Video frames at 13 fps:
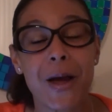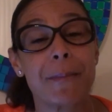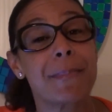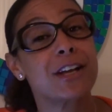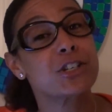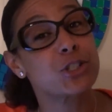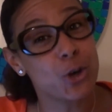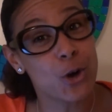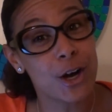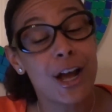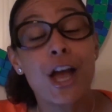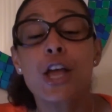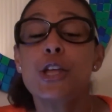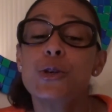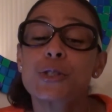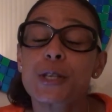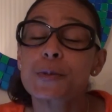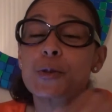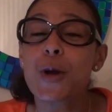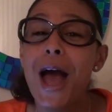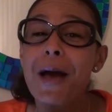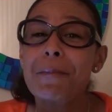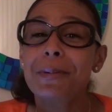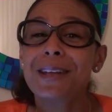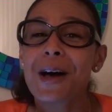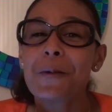and make sure you subscribe
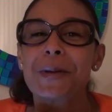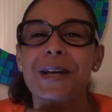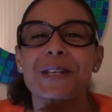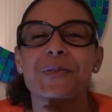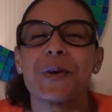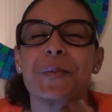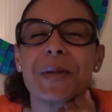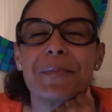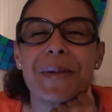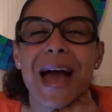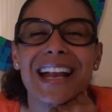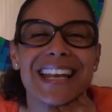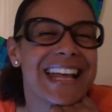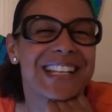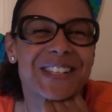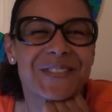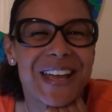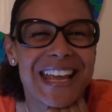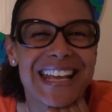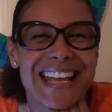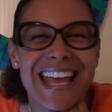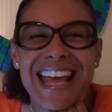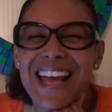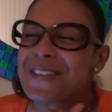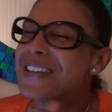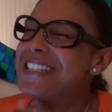below because we'll be back next week
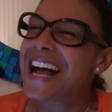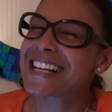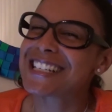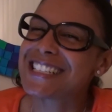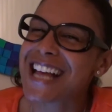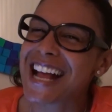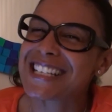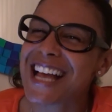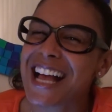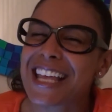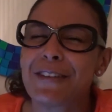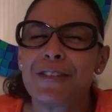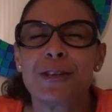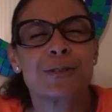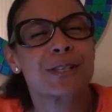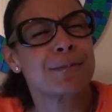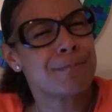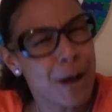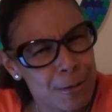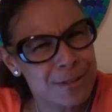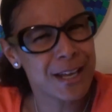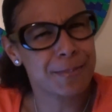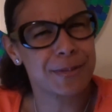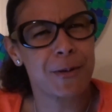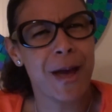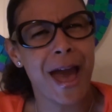with Dr. Cha Cha giving you some more
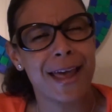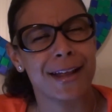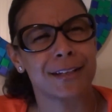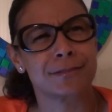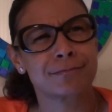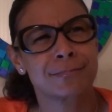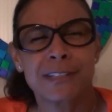tips on how to